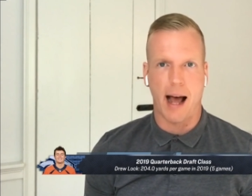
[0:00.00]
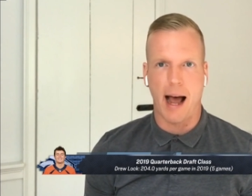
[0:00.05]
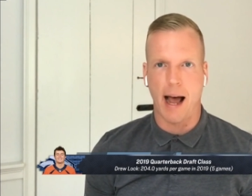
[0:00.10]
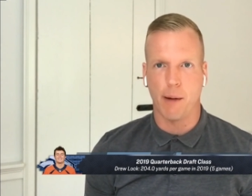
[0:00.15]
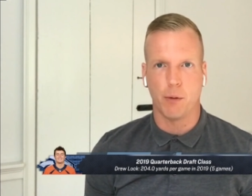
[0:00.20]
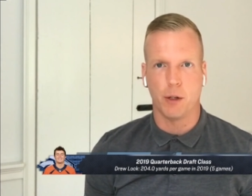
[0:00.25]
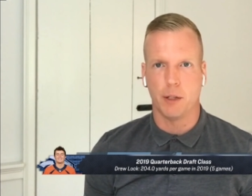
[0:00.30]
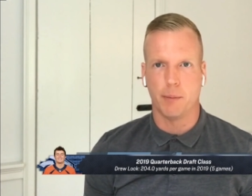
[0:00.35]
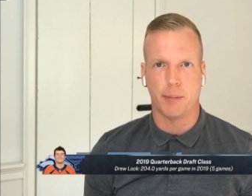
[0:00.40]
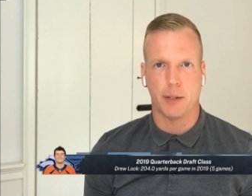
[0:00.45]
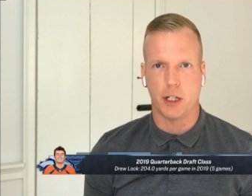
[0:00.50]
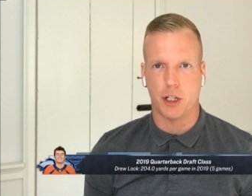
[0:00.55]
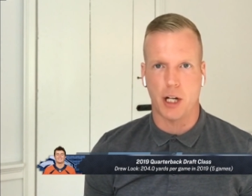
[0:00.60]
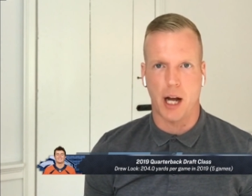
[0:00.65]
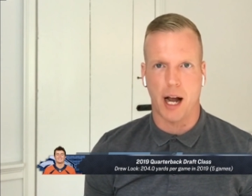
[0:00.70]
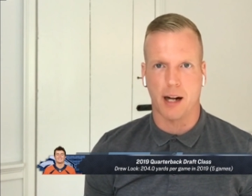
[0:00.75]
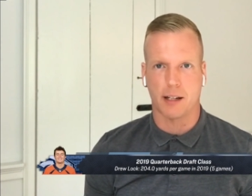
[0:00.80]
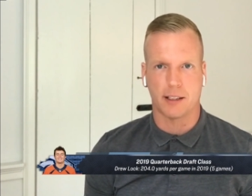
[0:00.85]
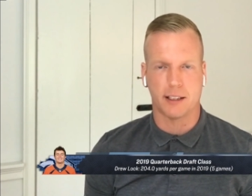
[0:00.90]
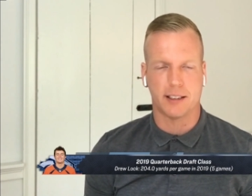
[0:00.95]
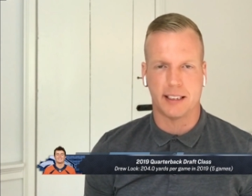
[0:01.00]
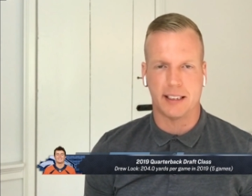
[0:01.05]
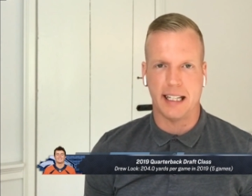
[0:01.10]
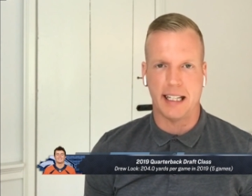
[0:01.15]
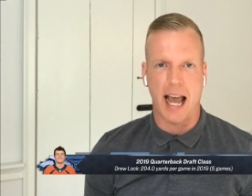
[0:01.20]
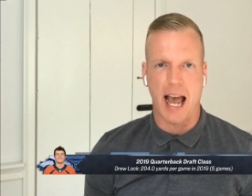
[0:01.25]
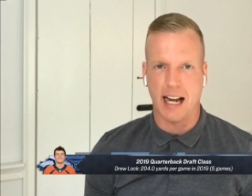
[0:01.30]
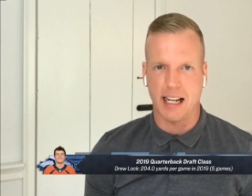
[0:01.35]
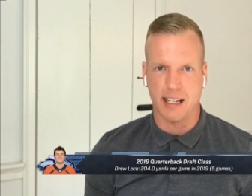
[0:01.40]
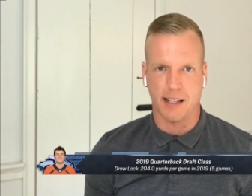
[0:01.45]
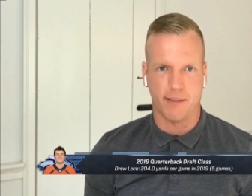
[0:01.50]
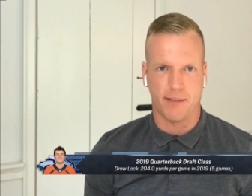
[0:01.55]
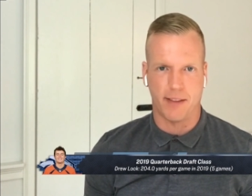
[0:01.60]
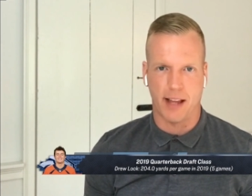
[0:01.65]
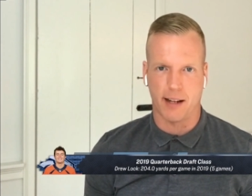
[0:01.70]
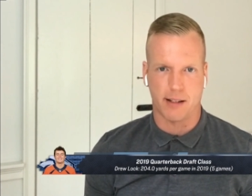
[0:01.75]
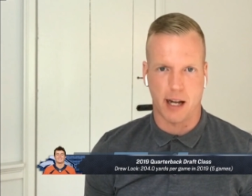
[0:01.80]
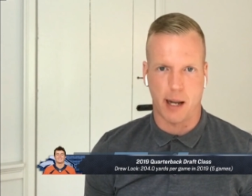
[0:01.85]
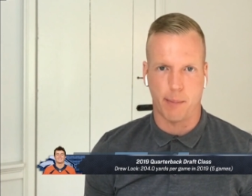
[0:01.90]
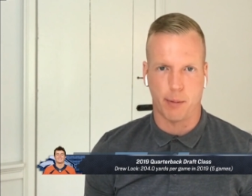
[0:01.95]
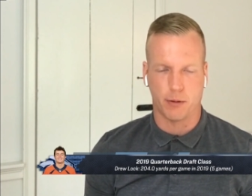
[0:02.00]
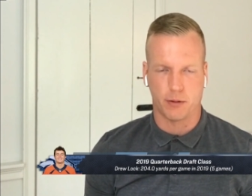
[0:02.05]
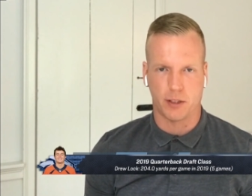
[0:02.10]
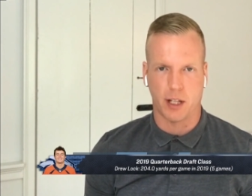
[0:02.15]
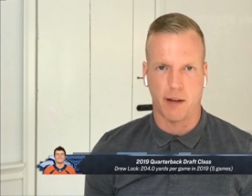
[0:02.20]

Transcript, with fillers: I wouldn't be shocked to see any of that type of